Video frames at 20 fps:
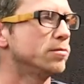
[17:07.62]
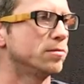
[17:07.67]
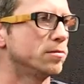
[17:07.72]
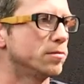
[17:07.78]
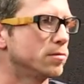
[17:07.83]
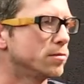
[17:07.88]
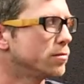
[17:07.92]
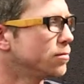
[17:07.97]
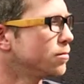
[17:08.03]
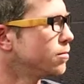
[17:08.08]

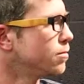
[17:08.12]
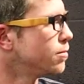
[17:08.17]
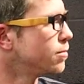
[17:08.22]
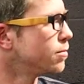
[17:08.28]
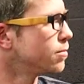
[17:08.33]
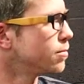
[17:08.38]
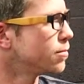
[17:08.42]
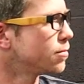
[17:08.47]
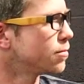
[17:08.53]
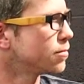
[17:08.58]

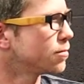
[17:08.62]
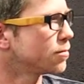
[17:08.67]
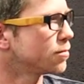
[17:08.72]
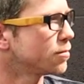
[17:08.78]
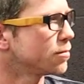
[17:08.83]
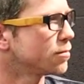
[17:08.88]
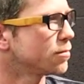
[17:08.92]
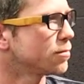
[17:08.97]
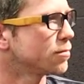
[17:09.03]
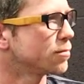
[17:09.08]

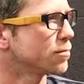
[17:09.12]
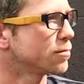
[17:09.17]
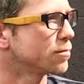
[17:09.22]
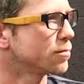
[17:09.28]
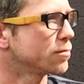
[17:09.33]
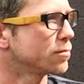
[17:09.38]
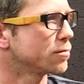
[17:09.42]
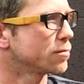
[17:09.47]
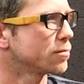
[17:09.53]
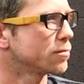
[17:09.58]

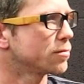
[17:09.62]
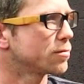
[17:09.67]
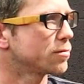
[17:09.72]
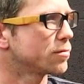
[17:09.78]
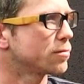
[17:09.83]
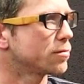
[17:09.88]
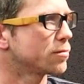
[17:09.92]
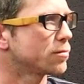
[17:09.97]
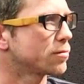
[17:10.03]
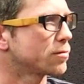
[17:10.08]

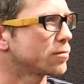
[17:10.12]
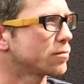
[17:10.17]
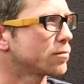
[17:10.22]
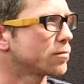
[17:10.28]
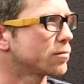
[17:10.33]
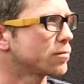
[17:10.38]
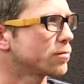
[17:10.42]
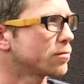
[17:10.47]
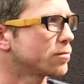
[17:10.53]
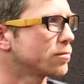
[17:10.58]

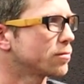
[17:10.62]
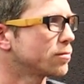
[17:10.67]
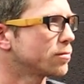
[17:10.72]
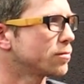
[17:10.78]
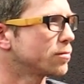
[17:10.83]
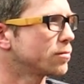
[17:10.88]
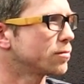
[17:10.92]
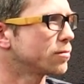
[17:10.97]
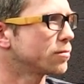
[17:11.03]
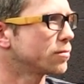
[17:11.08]

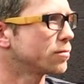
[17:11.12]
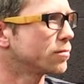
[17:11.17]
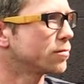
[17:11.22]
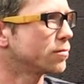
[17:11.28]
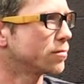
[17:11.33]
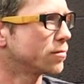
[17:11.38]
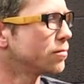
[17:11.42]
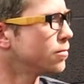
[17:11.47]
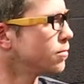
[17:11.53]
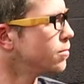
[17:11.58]

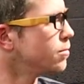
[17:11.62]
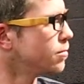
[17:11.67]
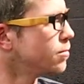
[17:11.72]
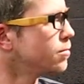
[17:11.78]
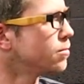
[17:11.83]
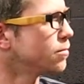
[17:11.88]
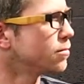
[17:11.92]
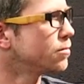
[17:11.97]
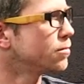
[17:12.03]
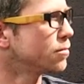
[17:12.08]

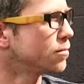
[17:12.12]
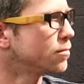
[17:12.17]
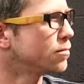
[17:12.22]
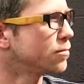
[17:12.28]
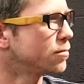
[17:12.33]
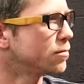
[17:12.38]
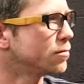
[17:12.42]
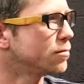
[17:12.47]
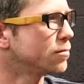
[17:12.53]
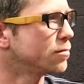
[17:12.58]

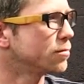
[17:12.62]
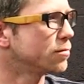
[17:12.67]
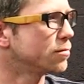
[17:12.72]
(not speaking)